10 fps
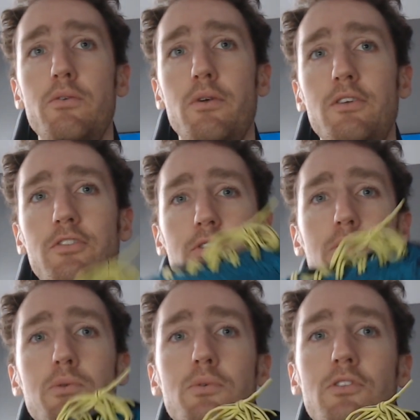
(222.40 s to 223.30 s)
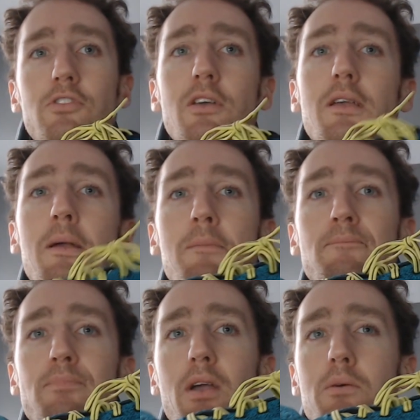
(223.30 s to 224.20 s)
I still would say
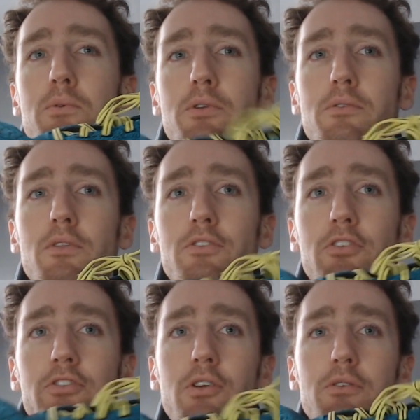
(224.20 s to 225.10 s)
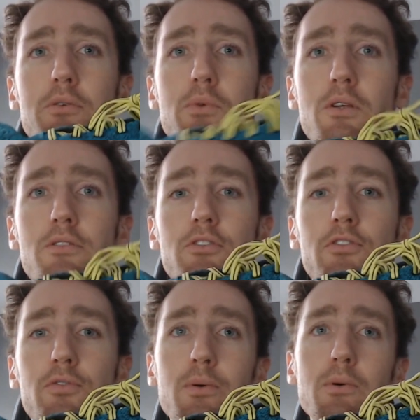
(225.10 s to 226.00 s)
I wouldn't necessarily wear this
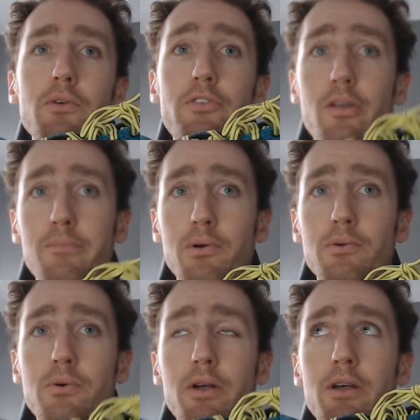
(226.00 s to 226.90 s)
for tempo